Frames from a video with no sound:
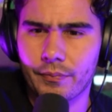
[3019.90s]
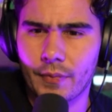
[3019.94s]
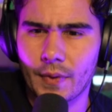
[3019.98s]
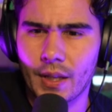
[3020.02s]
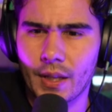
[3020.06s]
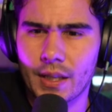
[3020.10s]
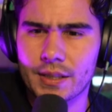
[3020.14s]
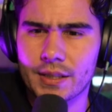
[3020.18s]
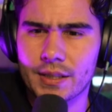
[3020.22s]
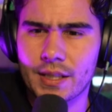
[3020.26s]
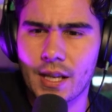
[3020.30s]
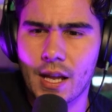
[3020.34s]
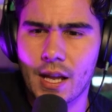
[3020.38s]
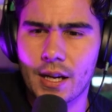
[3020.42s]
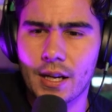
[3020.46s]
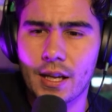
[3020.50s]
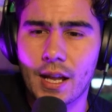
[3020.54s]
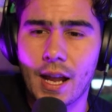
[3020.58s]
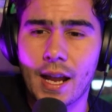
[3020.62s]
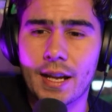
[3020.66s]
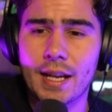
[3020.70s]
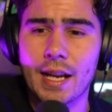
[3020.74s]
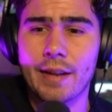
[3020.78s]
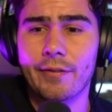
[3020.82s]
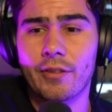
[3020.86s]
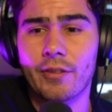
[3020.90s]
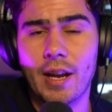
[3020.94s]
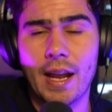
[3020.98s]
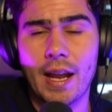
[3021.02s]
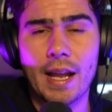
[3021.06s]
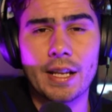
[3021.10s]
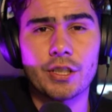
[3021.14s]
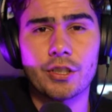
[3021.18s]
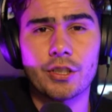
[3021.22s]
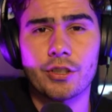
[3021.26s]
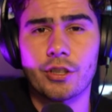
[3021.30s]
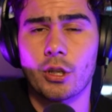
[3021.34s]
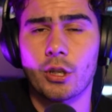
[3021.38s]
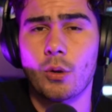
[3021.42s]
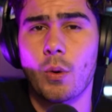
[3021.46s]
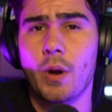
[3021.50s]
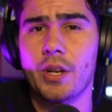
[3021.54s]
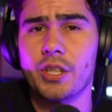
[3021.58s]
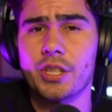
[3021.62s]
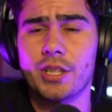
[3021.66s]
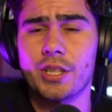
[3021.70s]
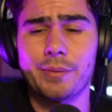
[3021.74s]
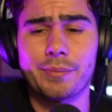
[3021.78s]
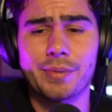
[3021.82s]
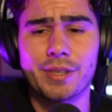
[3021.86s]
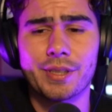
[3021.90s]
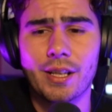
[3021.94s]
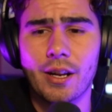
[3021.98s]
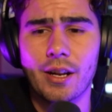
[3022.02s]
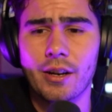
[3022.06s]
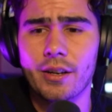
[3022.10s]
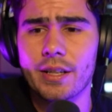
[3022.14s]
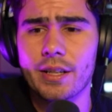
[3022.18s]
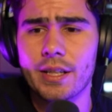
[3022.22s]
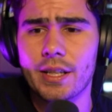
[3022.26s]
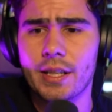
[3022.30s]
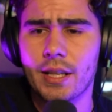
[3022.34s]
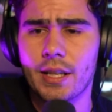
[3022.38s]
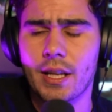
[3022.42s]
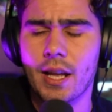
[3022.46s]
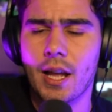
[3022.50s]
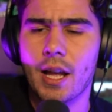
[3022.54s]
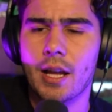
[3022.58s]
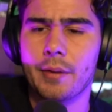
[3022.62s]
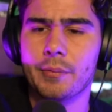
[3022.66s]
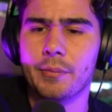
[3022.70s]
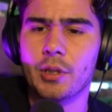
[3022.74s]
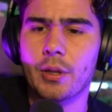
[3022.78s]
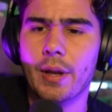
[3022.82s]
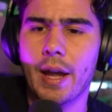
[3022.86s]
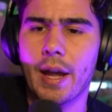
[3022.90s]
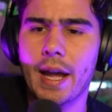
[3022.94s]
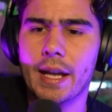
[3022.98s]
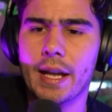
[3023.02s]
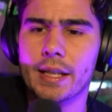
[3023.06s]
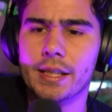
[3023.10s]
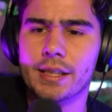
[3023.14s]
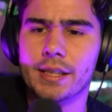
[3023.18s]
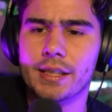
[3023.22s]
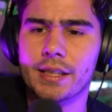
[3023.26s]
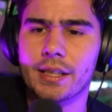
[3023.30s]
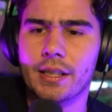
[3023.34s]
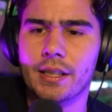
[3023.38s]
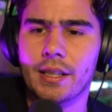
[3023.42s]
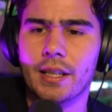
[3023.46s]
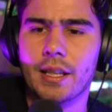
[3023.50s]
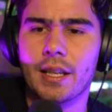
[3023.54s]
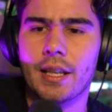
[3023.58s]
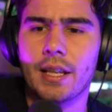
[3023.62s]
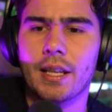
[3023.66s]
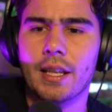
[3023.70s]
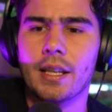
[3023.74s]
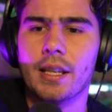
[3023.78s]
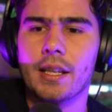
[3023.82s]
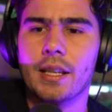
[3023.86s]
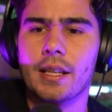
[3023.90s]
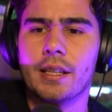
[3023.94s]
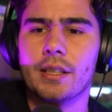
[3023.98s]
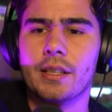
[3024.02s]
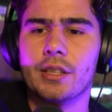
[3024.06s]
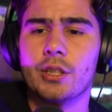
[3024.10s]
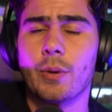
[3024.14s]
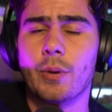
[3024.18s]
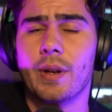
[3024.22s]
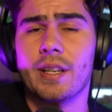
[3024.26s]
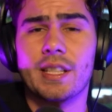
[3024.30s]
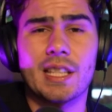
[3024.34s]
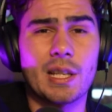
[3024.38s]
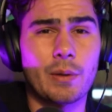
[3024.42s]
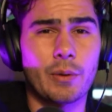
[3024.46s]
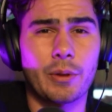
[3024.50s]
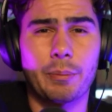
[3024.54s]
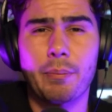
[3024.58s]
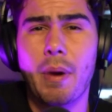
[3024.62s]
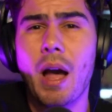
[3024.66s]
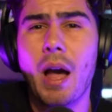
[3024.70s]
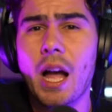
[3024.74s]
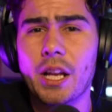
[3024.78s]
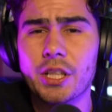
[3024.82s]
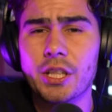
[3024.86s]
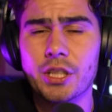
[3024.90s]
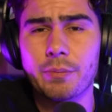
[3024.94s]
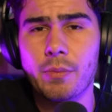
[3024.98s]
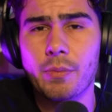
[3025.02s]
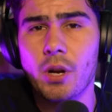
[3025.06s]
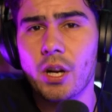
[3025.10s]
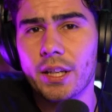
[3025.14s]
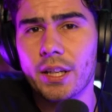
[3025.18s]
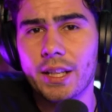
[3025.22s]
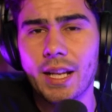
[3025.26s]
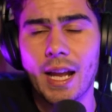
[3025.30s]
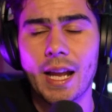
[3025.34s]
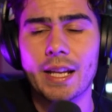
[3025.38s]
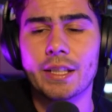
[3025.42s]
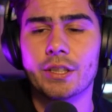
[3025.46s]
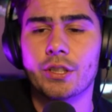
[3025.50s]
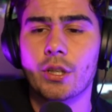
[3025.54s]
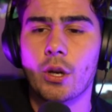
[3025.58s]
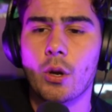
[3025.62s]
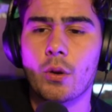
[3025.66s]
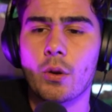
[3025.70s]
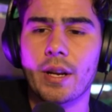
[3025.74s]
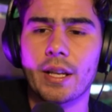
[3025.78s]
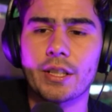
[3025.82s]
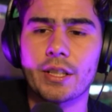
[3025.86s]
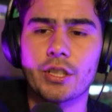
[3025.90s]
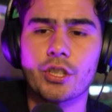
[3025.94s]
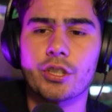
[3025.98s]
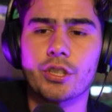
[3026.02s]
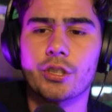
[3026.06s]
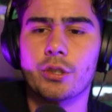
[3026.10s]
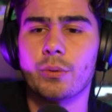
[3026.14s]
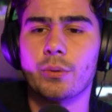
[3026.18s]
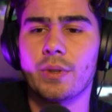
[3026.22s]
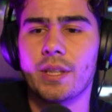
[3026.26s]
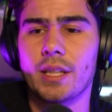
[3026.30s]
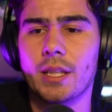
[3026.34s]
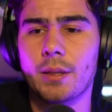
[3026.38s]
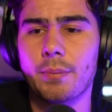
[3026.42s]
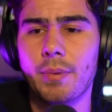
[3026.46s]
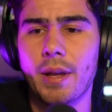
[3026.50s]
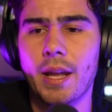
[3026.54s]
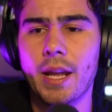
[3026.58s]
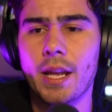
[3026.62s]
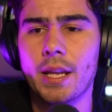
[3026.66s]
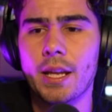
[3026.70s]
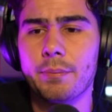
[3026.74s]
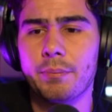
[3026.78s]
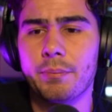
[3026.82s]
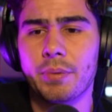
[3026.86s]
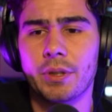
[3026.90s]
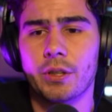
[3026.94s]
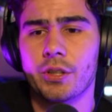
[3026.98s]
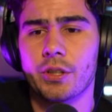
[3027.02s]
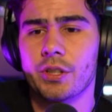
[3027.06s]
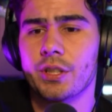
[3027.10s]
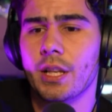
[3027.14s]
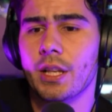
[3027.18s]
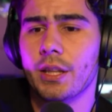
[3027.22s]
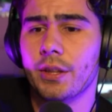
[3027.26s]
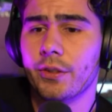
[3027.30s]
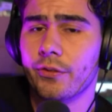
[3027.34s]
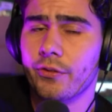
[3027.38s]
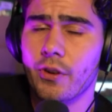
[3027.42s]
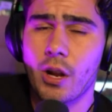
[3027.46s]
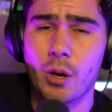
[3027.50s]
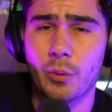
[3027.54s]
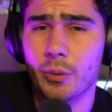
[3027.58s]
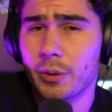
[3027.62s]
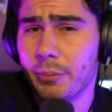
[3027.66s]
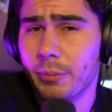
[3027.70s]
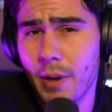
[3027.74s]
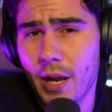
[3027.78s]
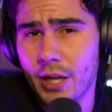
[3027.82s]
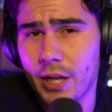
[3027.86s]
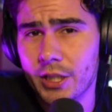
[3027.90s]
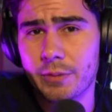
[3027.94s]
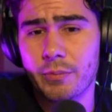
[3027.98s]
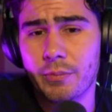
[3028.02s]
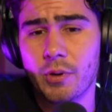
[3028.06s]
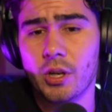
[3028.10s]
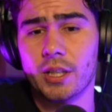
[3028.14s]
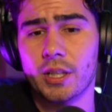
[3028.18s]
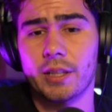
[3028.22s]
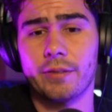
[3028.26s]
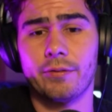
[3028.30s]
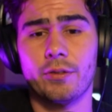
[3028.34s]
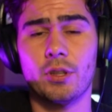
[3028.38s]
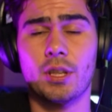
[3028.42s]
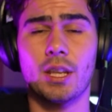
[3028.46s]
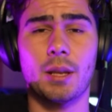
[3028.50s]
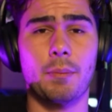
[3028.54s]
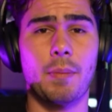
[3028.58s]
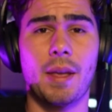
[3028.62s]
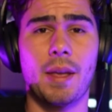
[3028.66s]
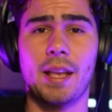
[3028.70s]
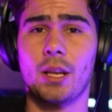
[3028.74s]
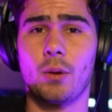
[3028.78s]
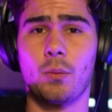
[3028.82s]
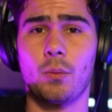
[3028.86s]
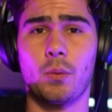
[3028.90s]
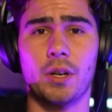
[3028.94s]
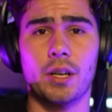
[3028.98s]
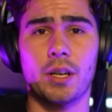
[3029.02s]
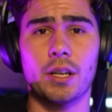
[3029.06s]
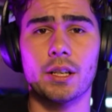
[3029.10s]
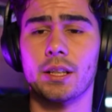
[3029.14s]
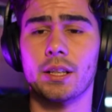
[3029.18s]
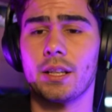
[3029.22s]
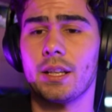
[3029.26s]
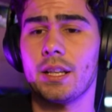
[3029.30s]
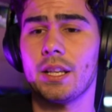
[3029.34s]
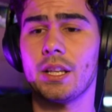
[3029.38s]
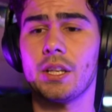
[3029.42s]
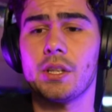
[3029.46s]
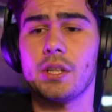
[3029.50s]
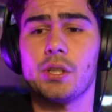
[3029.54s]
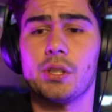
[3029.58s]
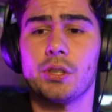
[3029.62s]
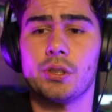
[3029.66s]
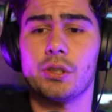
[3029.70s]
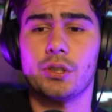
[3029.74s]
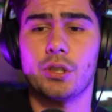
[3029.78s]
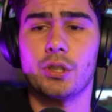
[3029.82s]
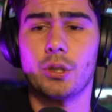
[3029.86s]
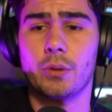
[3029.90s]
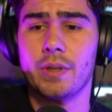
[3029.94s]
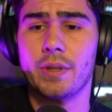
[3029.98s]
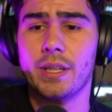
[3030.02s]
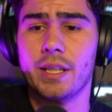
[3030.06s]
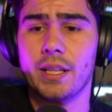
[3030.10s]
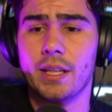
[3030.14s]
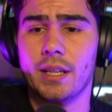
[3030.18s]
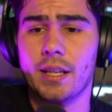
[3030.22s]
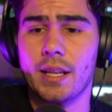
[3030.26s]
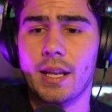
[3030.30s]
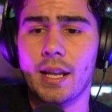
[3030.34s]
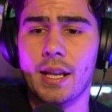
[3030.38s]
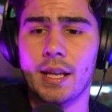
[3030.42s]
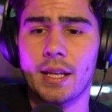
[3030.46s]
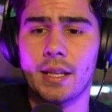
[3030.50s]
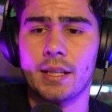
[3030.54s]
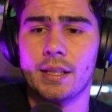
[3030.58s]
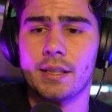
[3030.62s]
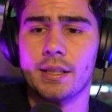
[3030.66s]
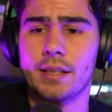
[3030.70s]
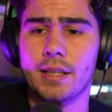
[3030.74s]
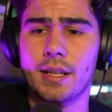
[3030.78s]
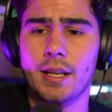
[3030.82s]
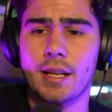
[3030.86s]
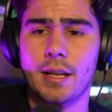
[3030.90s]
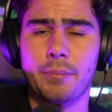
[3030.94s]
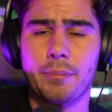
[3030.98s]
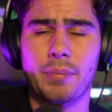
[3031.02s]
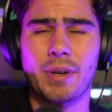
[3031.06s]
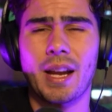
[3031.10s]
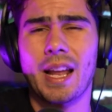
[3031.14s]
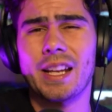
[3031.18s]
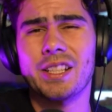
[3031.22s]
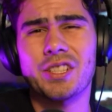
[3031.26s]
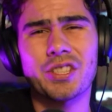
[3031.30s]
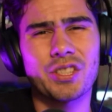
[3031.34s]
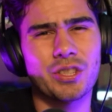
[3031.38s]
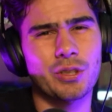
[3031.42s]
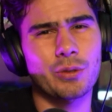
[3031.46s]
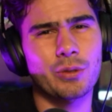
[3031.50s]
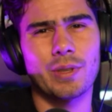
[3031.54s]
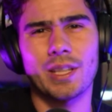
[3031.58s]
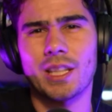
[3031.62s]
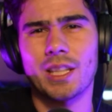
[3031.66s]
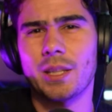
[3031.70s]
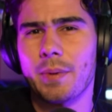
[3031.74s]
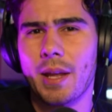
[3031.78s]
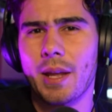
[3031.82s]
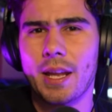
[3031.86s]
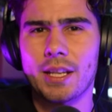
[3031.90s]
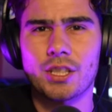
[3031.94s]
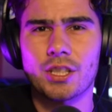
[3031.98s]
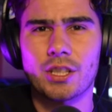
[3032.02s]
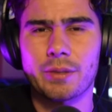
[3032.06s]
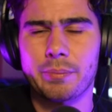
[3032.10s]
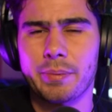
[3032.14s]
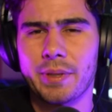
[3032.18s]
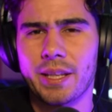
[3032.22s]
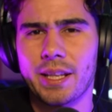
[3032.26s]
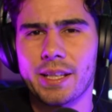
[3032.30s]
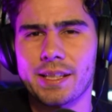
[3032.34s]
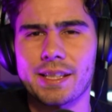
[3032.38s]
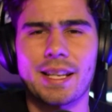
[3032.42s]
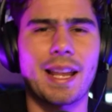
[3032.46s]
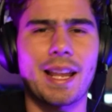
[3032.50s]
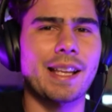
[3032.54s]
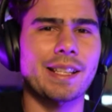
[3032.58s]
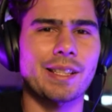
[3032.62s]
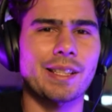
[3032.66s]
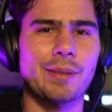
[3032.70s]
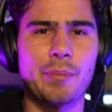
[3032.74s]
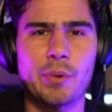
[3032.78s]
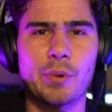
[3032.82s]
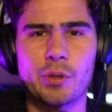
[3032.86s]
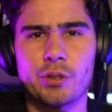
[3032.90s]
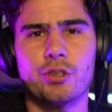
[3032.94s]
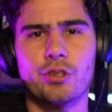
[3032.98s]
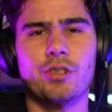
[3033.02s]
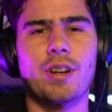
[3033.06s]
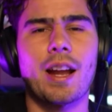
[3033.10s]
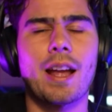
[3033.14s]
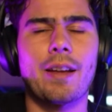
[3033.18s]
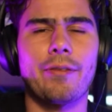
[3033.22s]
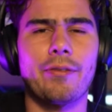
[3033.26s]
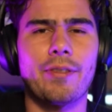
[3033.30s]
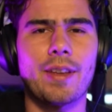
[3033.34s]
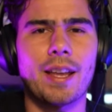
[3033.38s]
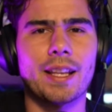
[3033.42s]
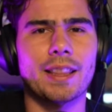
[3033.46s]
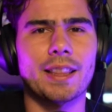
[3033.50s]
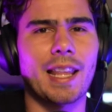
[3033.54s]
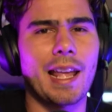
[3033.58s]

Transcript: Donna, I never answered your question. I'm sorry. You asked, do I deal with Poshmark? I don't. I just do eBay, but there's nothing wrong with Poshmark. If you can make it work, do it. And but I just do eBay just because it has the most traffic.